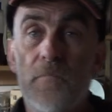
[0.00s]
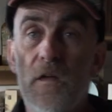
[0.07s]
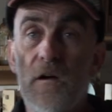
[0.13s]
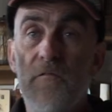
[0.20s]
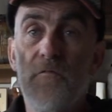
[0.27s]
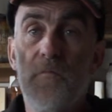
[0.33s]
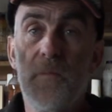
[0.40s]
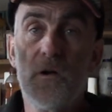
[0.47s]

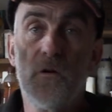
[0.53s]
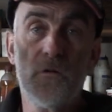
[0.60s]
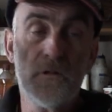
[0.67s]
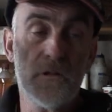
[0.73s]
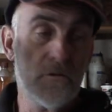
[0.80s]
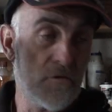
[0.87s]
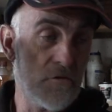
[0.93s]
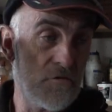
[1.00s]
off a big
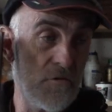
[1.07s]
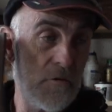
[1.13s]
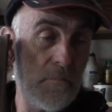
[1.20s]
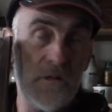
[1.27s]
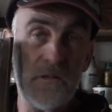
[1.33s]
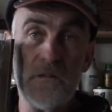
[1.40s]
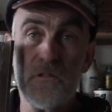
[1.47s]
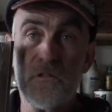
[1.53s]
old industrial
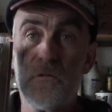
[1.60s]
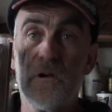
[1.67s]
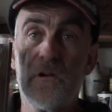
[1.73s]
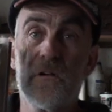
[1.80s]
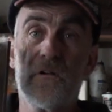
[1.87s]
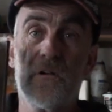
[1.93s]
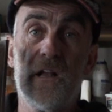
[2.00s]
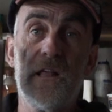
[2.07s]
building. So I
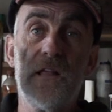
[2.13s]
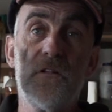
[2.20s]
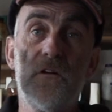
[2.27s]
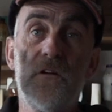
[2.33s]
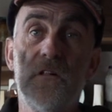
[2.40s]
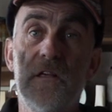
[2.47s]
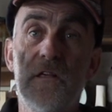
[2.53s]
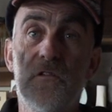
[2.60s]
cleaned
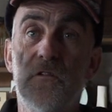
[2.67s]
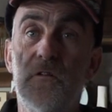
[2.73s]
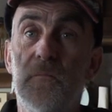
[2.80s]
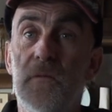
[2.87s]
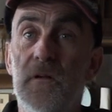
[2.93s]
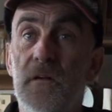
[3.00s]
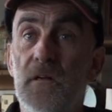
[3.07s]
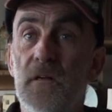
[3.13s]
all this up,
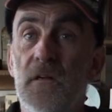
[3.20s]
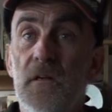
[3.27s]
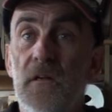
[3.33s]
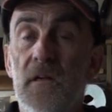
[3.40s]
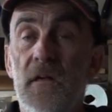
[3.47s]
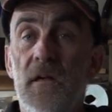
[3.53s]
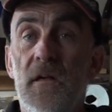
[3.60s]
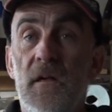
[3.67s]

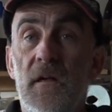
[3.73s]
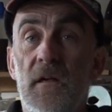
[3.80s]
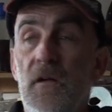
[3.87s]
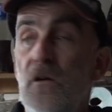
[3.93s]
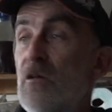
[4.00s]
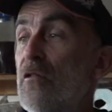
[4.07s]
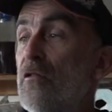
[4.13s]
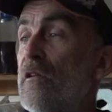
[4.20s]

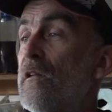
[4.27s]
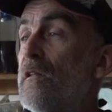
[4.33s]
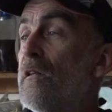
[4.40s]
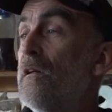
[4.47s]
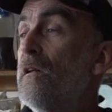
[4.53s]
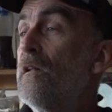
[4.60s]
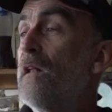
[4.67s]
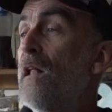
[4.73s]
cut it
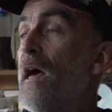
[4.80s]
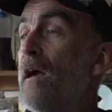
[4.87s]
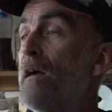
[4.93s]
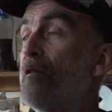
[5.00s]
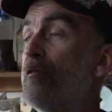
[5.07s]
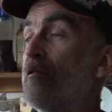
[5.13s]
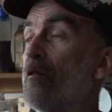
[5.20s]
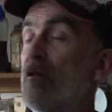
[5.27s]
to
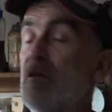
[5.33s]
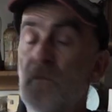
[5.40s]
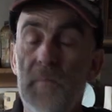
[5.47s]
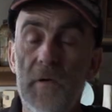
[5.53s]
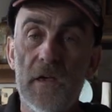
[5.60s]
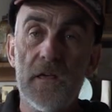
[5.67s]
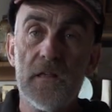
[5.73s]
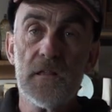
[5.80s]
length, all the
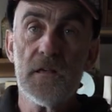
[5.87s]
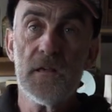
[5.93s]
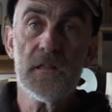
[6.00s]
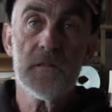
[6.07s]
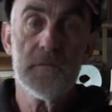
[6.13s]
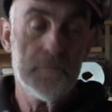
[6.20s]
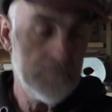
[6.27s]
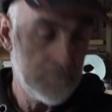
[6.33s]

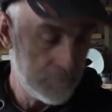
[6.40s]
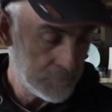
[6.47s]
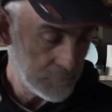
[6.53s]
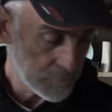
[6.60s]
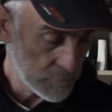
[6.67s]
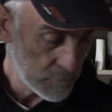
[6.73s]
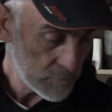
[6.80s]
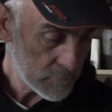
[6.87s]
pieces,
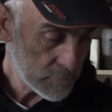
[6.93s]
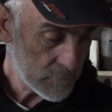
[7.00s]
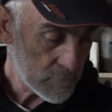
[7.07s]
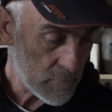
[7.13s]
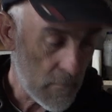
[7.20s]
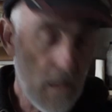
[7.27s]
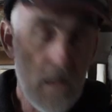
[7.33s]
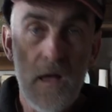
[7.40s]

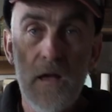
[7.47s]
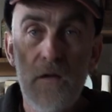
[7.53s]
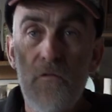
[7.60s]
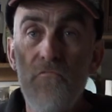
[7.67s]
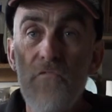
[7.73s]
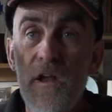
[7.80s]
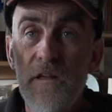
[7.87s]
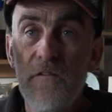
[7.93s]
uh,
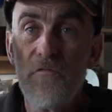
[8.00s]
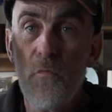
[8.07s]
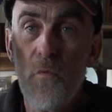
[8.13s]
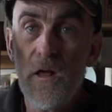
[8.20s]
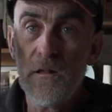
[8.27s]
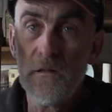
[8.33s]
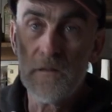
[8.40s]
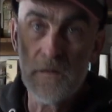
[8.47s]
ready for
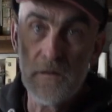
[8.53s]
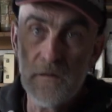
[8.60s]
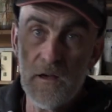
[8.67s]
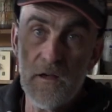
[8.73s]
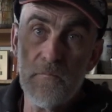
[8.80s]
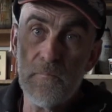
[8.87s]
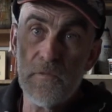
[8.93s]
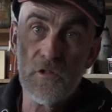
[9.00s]
welding
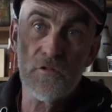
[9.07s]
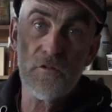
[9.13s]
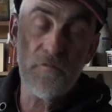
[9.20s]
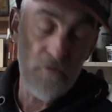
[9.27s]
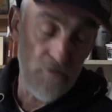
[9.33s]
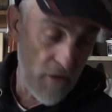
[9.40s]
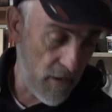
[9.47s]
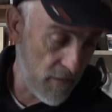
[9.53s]
and my
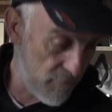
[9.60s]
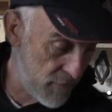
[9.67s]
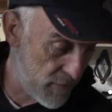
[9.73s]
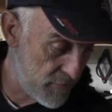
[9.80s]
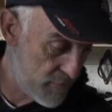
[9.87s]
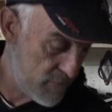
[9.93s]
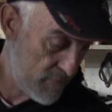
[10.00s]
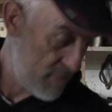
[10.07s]
stuff arriving.